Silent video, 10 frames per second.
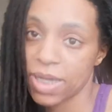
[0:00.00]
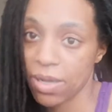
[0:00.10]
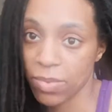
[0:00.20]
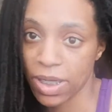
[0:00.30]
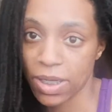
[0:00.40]

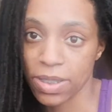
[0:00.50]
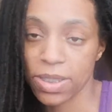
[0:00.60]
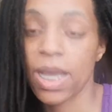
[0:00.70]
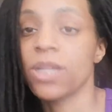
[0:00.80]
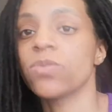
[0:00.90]
diabetes.
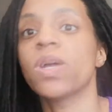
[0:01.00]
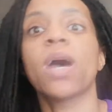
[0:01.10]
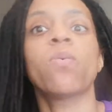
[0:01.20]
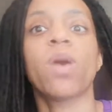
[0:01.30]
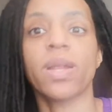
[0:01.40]
I do not
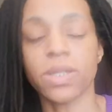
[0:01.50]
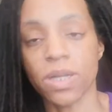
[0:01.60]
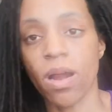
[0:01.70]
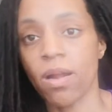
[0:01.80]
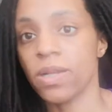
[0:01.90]
want a
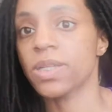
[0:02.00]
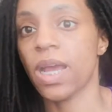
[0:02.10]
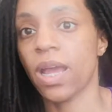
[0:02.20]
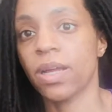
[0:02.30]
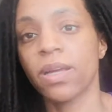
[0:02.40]
heart
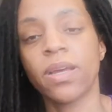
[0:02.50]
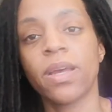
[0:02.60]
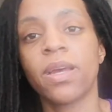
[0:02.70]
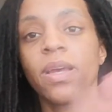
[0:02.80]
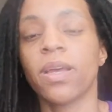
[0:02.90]

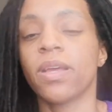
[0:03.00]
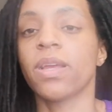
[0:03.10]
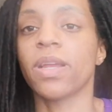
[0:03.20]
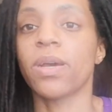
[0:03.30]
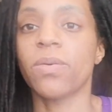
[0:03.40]
attack.
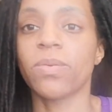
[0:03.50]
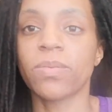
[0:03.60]
You know.